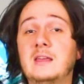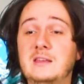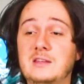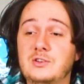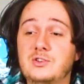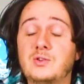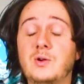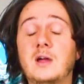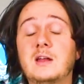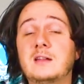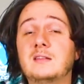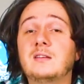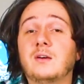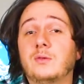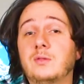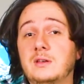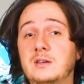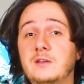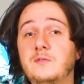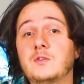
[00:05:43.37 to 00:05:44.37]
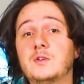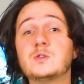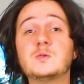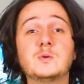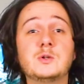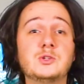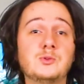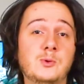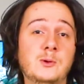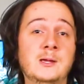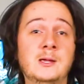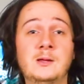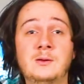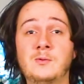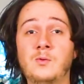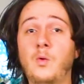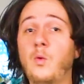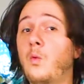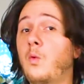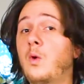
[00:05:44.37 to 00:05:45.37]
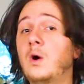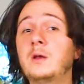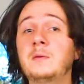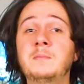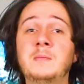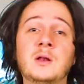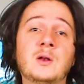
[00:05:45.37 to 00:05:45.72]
can try to tell the difference between one